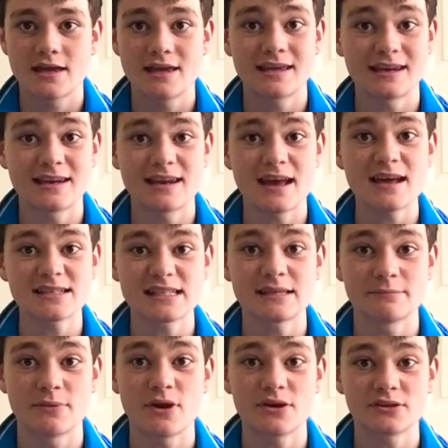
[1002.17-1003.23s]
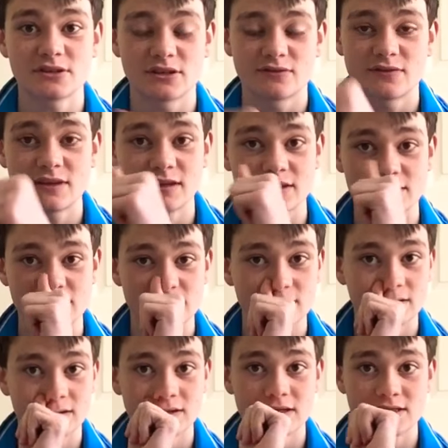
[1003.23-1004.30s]
you get a nasty burn on your fingers.
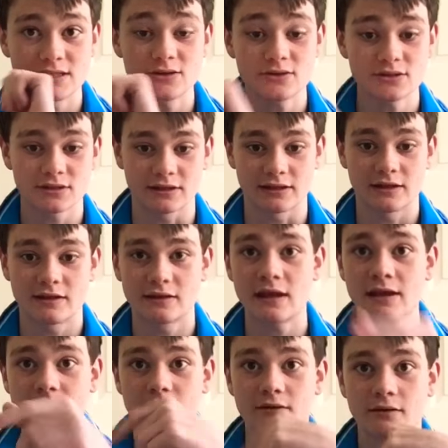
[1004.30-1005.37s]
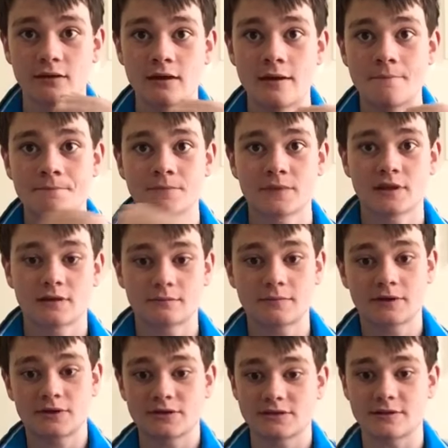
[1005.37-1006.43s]
Seriously,
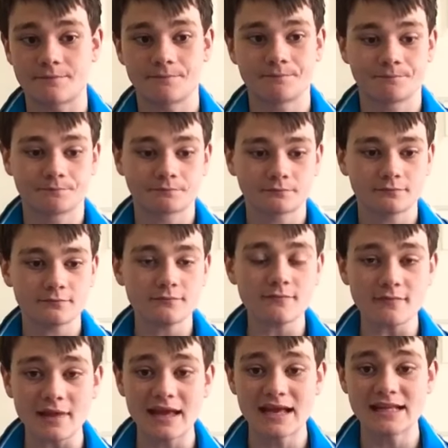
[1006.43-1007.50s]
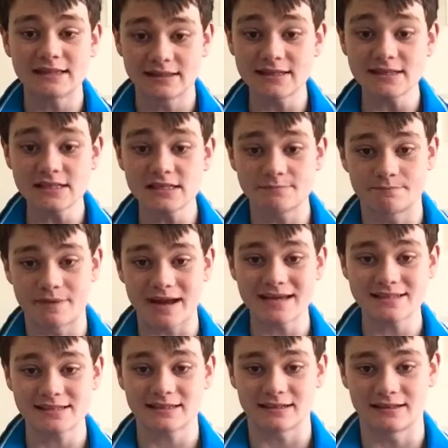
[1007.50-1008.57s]
because this is
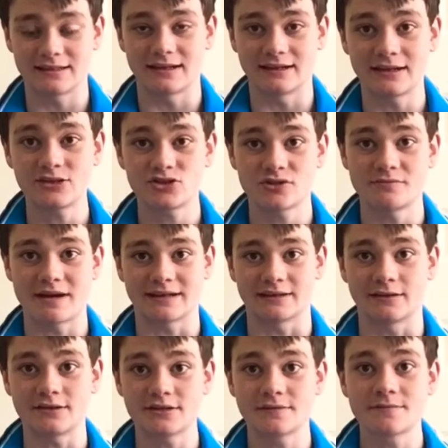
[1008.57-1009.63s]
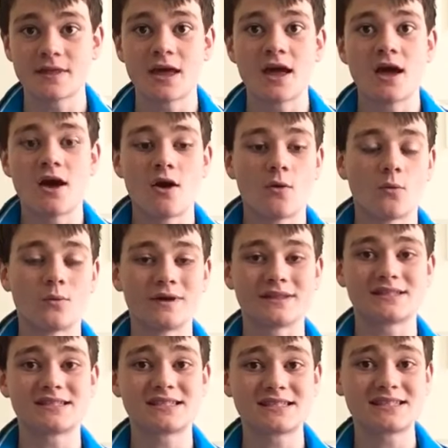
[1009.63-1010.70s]
basically an electromagnet
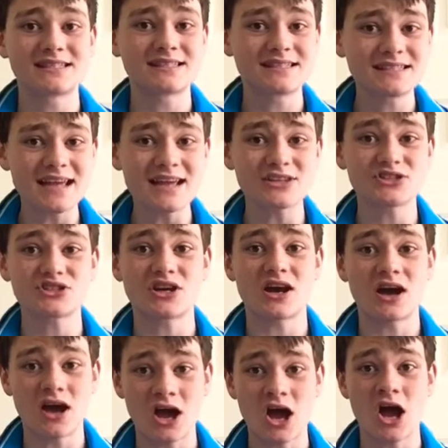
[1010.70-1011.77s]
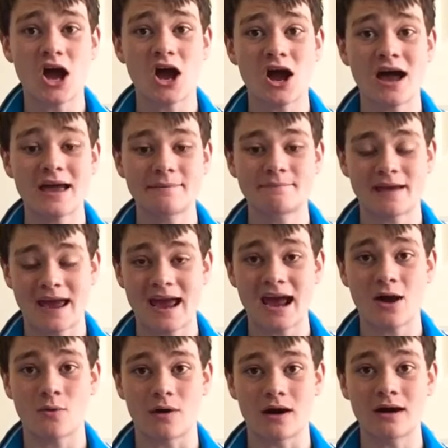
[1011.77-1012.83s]
with such a high
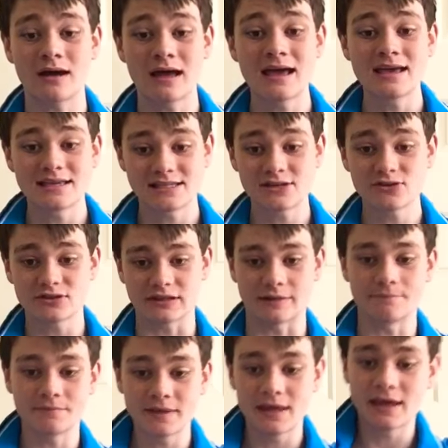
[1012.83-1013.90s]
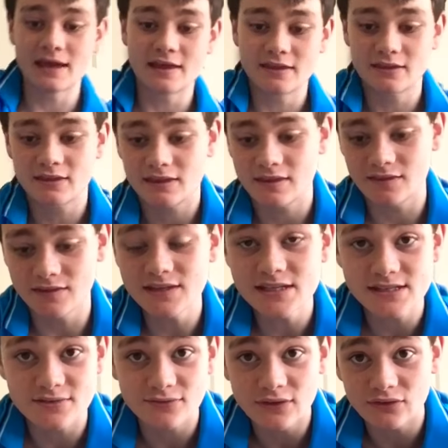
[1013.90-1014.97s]
power. Seriously, this
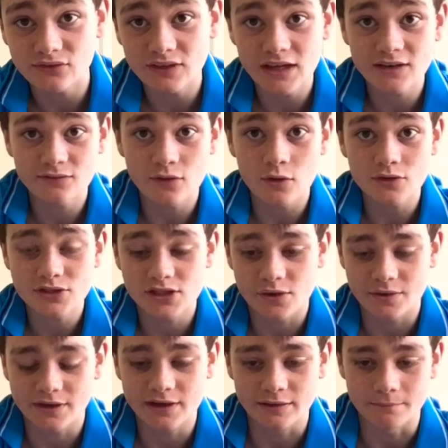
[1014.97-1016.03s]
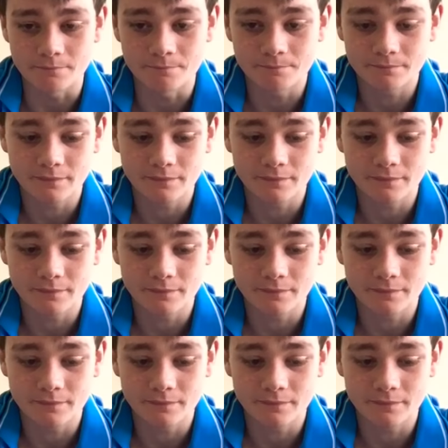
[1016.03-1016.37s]
is 15 volts going in.